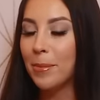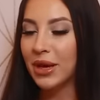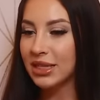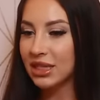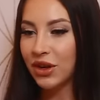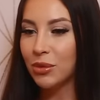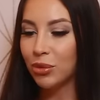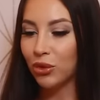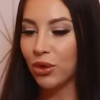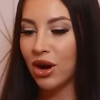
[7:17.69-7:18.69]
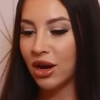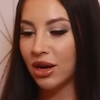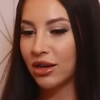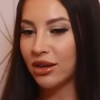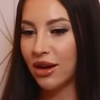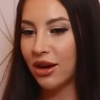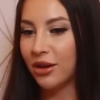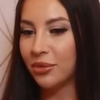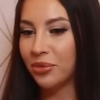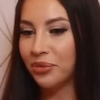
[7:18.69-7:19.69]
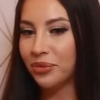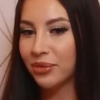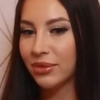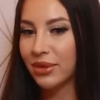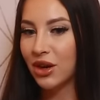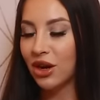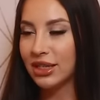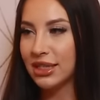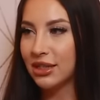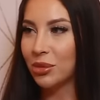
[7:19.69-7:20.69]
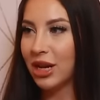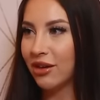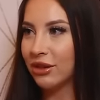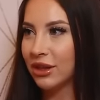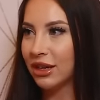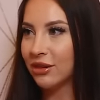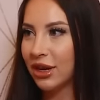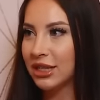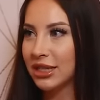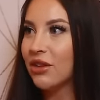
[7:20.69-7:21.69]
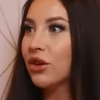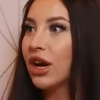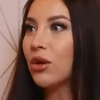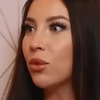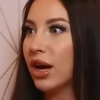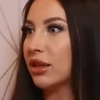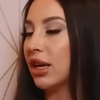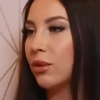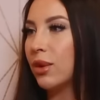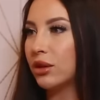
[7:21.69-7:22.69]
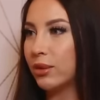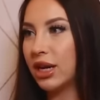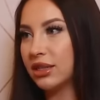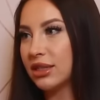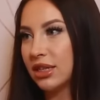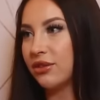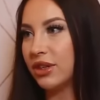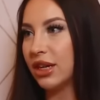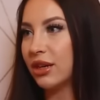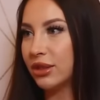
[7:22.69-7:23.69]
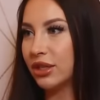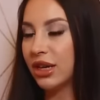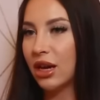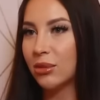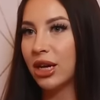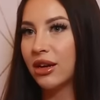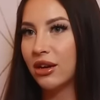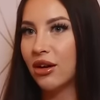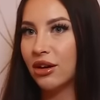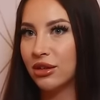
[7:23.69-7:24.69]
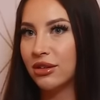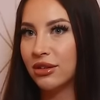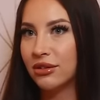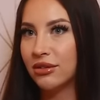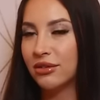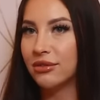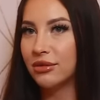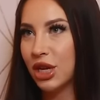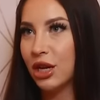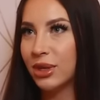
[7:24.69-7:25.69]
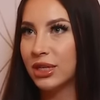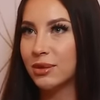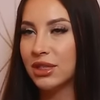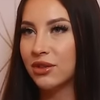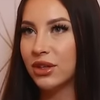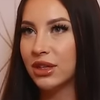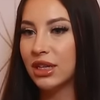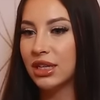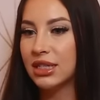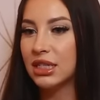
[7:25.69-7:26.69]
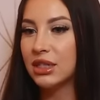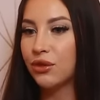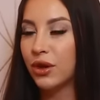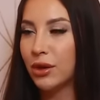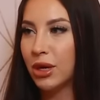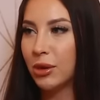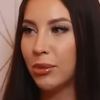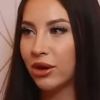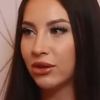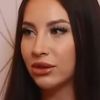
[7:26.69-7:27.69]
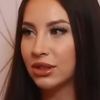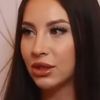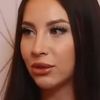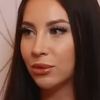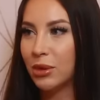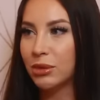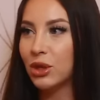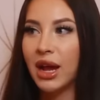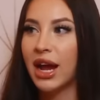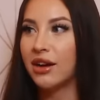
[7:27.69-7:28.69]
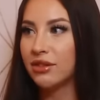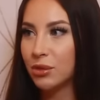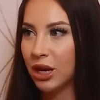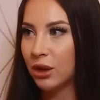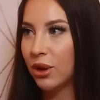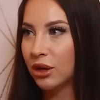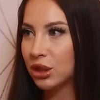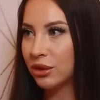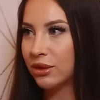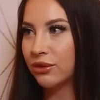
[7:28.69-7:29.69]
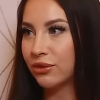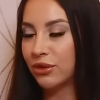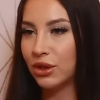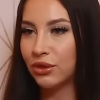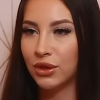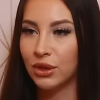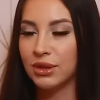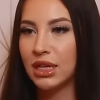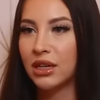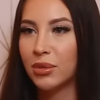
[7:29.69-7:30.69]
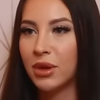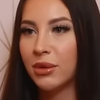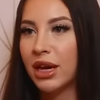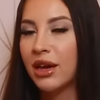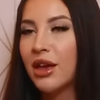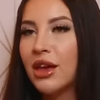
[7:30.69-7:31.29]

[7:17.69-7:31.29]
because it's a very broad um, audience, a little bit of everything, right? Mm -hmm. It's mm-hmm. kind of kind of wild, kind of wild west. I feel like when you're camming on Chaturbate specifically, because it is a freemium model, so mm -hmm. people don't have to pay to watch you if mm -hmm. you know if you don't set it up that way.